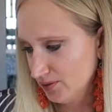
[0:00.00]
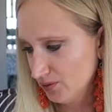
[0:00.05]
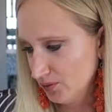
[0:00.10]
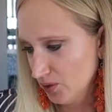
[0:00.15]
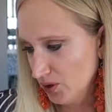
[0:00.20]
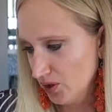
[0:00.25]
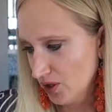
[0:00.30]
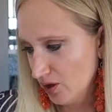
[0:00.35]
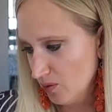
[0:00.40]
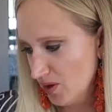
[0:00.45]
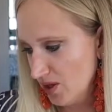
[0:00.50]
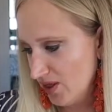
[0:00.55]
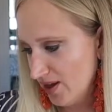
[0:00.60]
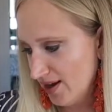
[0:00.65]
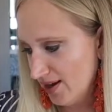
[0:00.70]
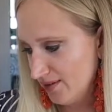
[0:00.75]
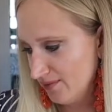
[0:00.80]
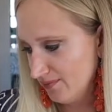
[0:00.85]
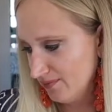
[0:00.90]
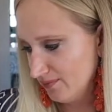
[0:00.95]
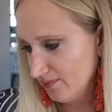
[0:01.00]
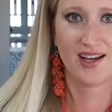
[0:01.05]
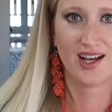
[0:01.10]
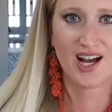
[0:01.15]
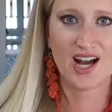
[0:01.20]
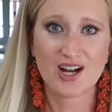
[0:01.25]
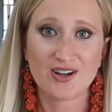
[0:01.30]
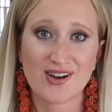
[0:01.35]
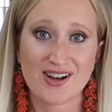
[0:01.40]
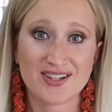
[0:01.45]
we'll go with that.
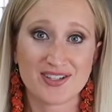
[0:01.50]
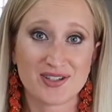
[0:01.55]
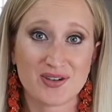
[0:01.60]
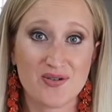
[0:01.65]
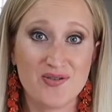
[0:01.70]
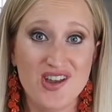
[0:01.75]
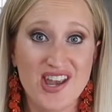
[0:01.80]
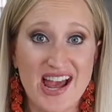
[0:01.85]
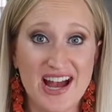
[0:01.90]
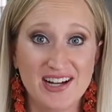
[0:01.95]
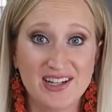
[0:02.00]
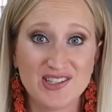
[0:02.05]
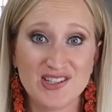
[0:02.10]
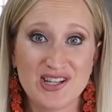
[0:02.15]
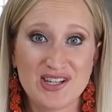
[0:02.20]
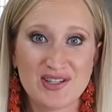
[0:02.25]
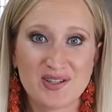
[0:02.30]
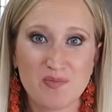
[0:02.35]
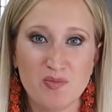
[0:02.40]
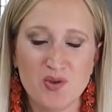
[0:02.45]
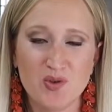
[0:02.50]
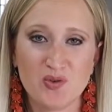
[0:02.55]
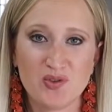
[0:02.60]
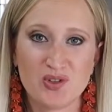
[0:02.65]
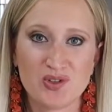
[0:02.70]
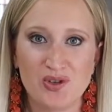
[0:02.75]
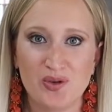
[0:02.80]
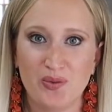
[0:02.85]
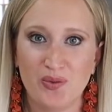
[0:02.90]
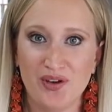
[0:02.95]
All right, so now let's move to
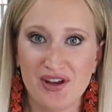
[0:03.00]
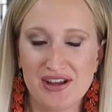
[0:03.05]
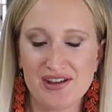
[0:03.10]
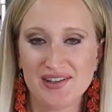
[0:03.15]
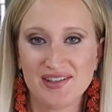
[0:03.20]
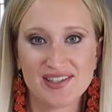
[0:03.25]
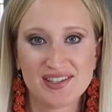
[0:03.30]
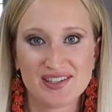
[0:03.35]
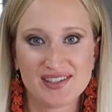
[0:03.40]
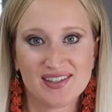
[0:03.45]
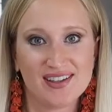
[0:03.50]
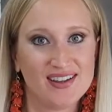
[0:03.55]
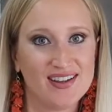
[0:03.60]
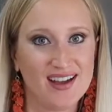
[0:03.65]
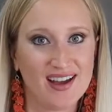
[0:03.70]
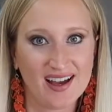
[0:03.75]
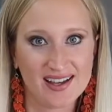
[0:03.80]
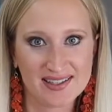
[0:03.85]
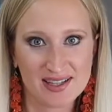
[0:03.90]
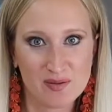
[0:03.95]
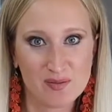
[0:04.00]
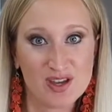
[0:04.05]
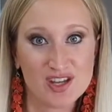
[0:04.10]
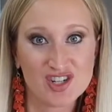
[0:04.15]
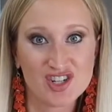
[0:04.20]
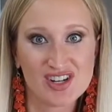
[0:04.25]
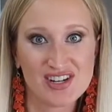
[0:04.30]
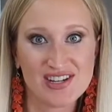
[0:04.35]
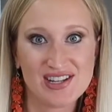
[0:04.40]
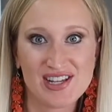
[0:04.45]
the REITs. As I
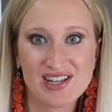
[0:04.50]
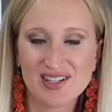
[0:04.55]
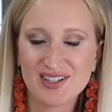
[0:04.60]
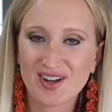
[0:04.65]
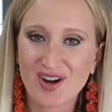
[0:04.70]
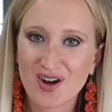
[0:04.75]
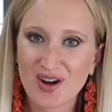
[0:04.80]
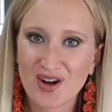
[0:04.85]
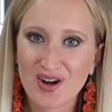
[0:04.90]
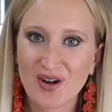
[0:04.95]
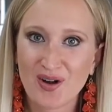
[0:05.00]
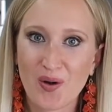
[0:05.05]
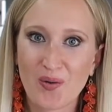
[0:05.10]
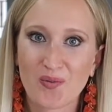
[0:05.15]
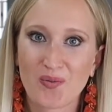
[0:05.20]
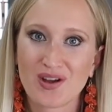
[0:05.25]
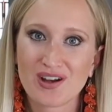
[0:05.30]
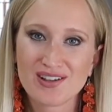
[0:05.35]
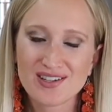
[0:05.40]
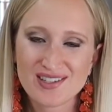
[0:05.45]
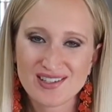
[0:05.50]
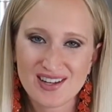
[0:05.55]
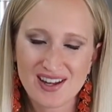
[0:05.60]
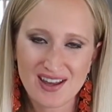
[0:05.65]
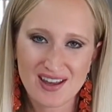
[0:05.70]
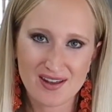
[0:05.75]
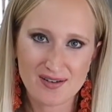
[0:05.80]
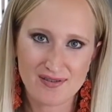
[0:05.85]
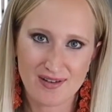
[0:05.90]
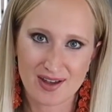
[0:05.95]
mentioned, these are real
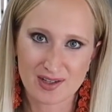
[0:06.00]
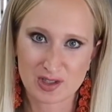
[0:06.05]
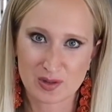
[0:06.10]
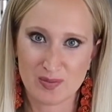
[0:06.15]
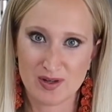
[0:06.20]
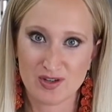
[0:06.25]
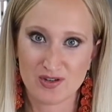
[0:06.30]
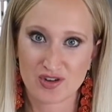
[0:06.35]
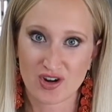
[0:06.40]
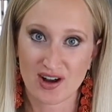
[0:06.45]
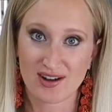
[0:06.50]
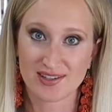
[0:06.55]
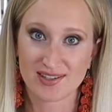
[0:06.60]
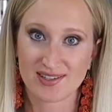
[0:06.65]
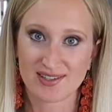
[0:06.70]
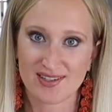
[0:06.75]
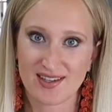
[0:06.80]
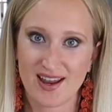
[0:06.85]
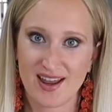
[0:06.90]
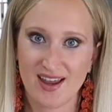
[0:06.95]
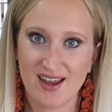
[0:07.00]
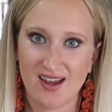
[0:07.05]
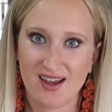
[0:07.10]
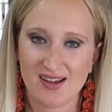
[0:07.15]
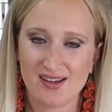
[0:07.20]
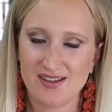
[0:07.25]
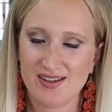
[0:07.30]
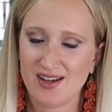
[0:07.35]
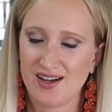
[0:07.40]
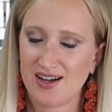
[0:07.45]
estate investment trusts,
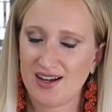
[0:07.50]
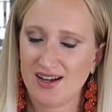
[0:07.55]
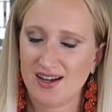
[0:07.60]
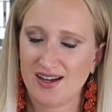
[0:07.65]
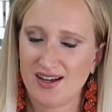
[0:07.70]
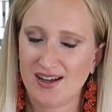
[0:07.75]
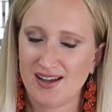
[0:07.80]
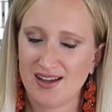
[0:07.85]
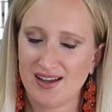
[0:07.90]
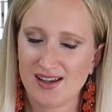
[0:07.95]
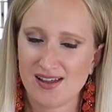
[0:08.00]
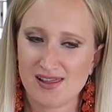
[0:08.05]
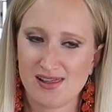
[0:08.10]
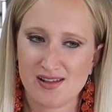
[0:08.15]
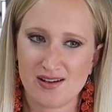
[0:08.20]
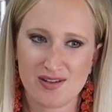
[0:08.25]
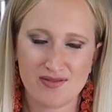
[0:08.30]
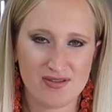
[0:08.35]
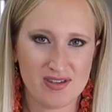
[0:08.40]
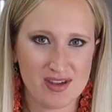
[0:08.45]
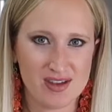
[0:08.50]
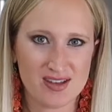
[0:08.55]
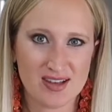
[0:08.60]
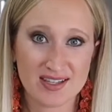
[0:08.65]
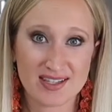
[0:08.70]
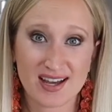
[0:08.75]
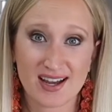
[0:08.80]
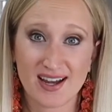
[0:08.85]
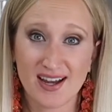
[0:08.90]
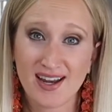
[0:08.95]
and I love these.
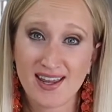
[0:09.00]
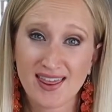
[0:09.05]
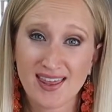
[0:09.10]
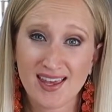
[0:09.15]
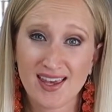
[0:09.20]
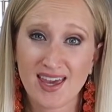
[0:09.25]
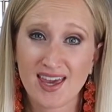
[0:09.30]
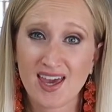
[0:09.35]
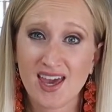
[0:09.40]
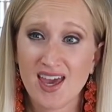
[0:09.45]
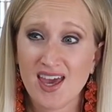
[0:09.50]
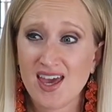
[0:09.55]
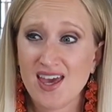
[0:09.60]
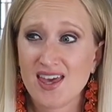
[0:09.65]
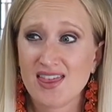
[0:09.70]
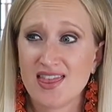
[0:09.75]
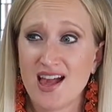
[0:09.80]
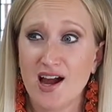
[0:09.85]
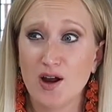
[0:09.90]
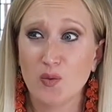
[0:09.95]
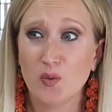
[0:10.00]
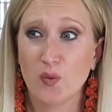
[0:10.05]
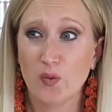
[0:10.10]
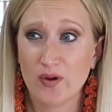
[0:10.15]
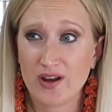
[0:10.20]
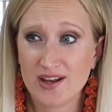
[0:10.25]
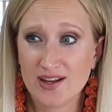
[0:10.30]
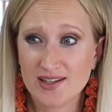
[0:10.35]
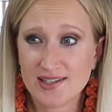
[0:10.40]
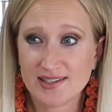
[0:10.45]
I think that
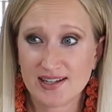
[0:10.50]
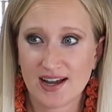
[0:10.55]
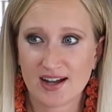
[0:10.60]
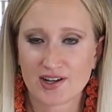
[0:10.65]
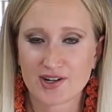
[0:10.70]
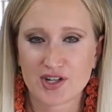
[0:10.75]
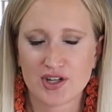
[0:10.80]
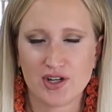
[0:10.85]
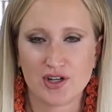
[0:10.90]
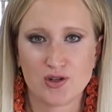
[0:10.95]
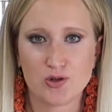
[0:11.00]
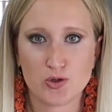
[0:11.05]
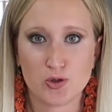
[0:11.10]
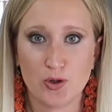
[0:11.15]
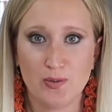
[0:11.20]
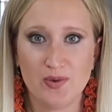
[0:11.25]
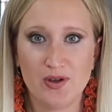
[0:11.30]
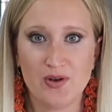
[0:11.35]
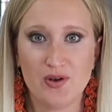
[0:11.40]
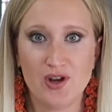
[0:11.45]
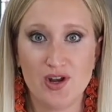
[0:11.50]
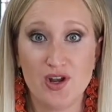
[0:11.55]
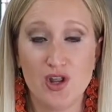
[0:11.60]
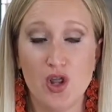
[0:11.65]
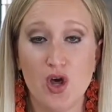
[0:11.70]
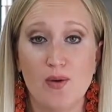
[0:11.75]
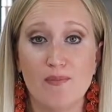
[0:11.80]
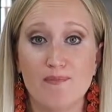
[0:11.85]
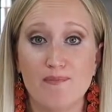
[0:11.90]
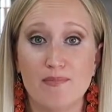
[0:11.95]
REITs actually contributed
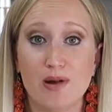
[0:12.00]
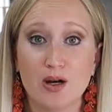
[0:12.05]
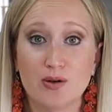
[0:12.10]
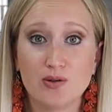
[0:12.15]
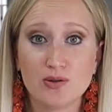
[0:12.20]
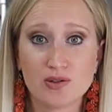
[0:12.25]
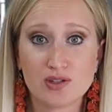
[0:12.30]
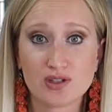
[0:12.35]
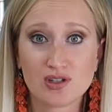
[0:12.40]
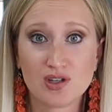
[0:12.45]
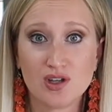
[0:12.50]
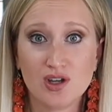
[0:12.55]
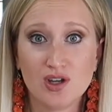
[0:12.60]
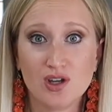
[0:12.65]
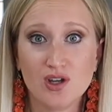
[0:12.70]
the most